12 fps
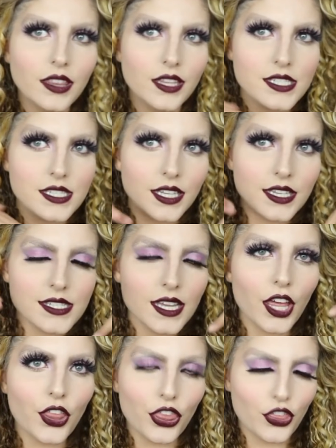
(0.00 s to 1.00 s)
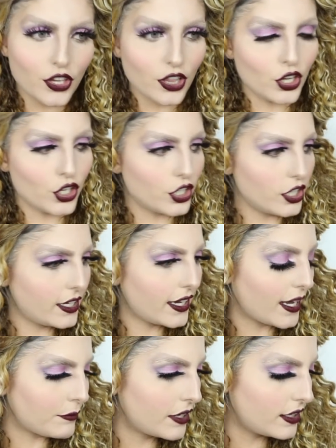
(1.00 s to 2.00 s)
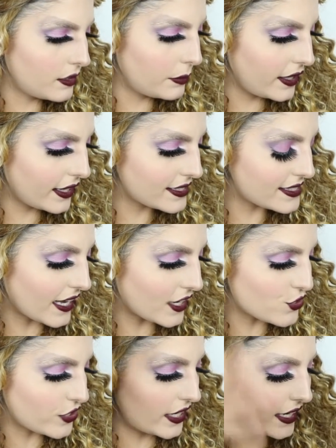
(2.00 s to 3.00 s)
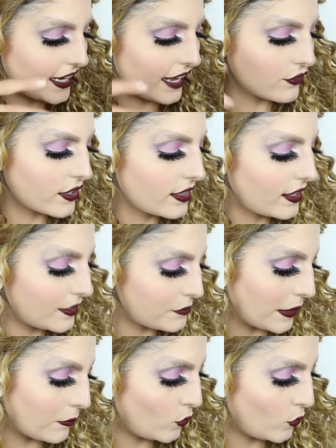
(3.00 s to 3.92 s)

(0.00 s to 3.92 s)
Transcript: This is the look. I'm gonna be exaggerating everything a bit